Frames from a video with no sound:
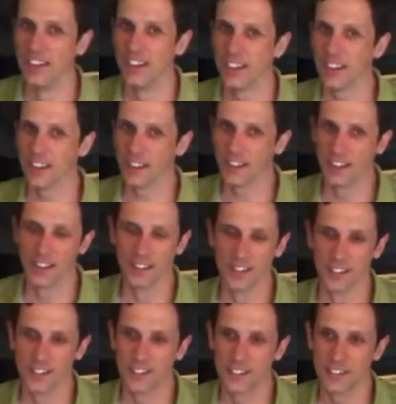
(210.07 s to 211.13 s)
And
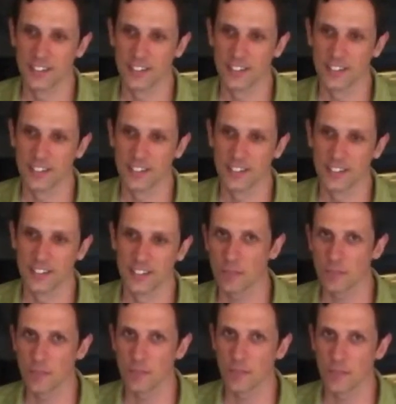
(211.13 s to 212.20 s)
that was
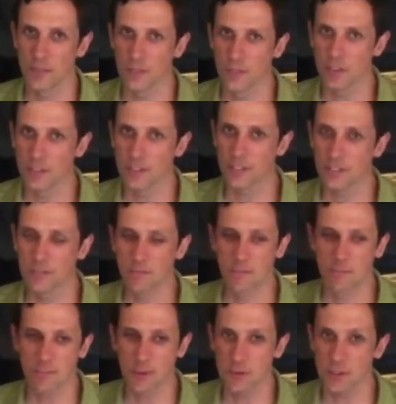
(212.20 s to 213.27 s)
the result.
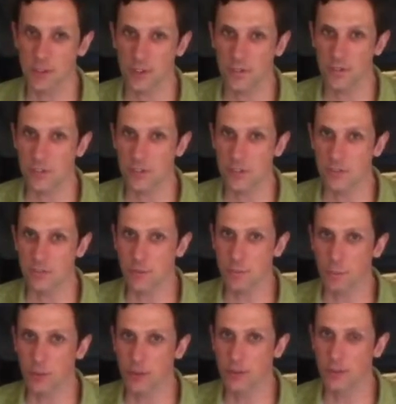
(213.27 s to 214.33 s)
That was how the fishing trip
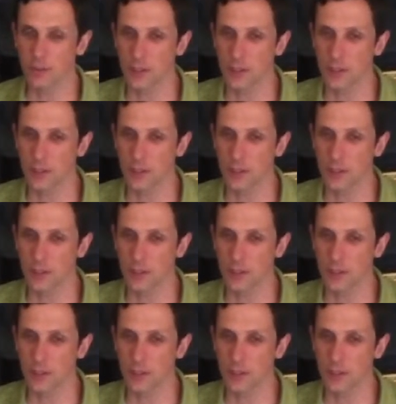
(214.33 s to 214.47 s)
went.